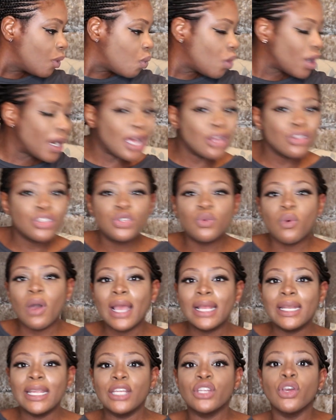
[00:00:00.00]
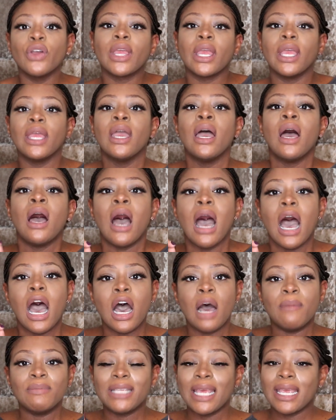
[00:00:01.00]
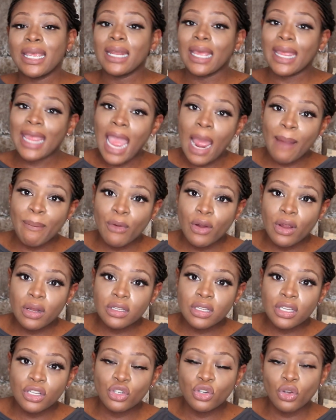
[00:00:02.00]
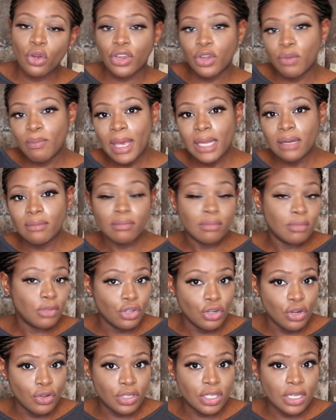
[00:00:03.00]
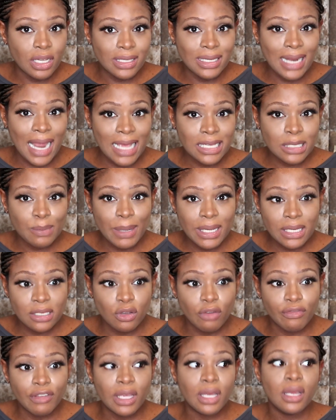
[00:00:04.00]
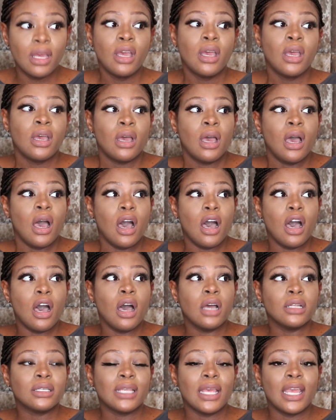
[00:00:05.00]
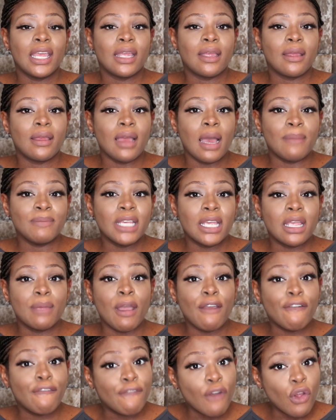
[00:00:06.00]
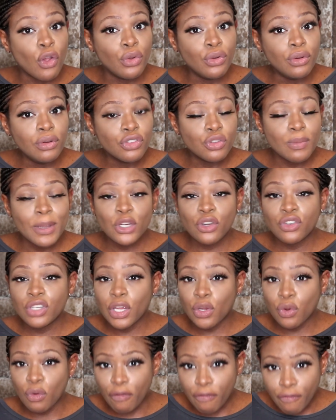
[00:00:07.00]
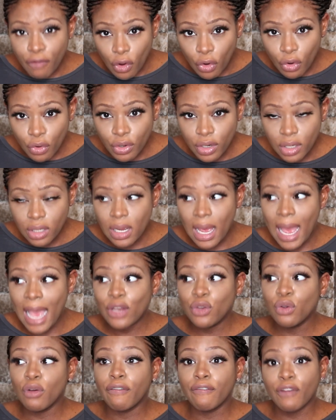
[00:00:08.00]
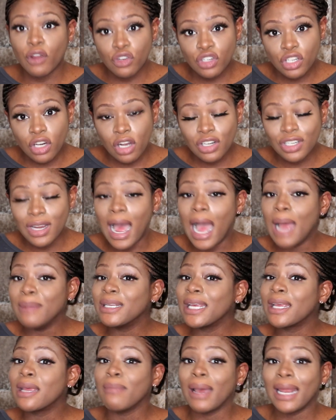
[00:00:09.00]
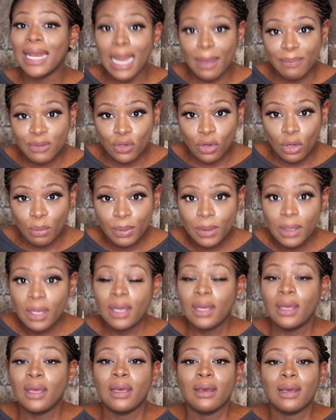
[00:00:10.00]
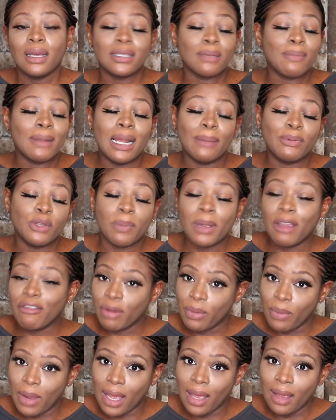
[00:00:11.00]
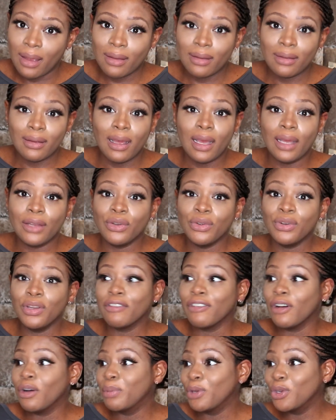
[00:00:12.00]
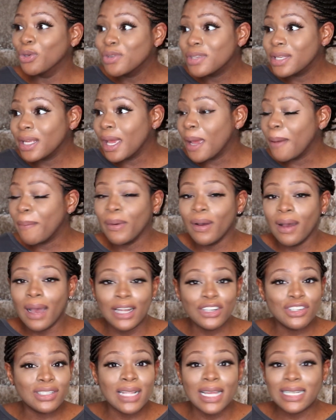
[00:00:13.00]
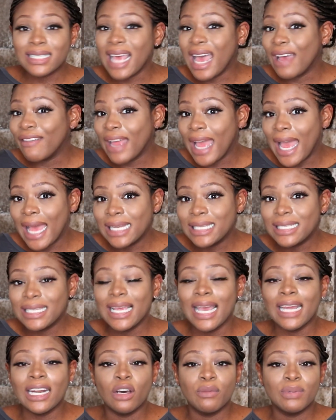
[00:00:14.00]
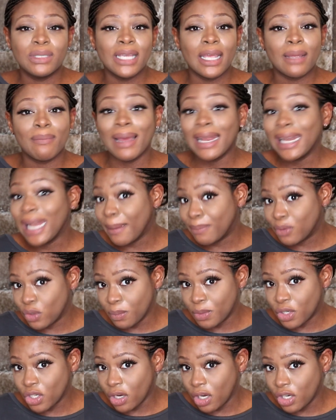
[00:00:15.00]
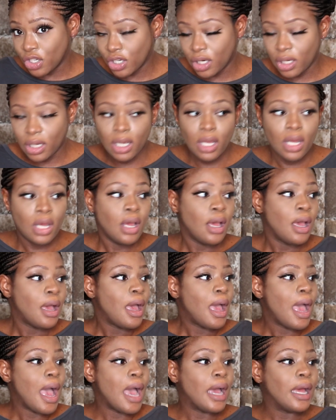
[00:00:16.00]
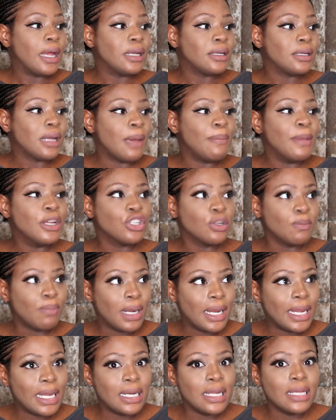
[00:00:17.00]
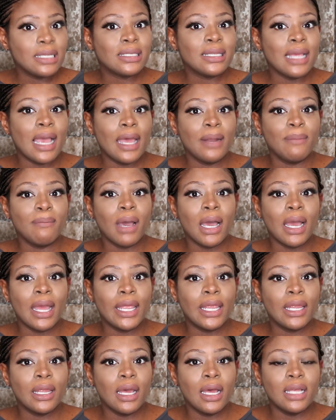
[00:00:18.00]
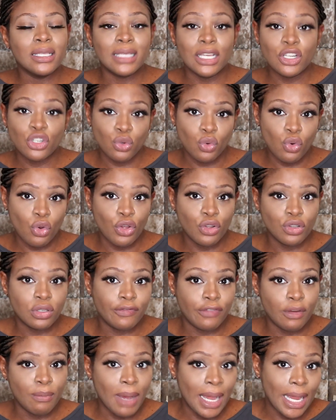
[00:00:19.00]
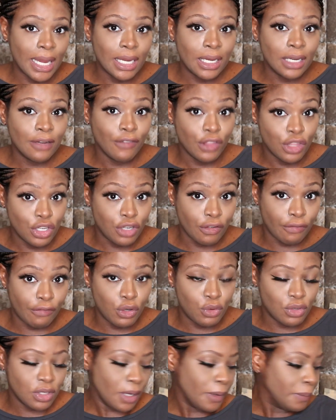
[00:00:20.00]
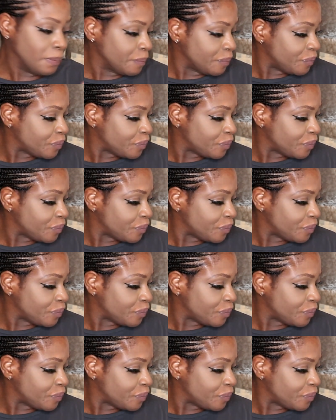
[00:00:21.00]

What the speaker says: What else do I need? Okay, I'm taking a camera to document, you know, certain aspects of it. I'm taking my phone, so make sure you take your phone and your phone charger. I'm taking my laptop. I take my laptop everywhere. I don't know if I'll be using it, but I just like to have it handy, and I'll take my laptop charger. And I mentioned playlist and my essential oils for the diffuser.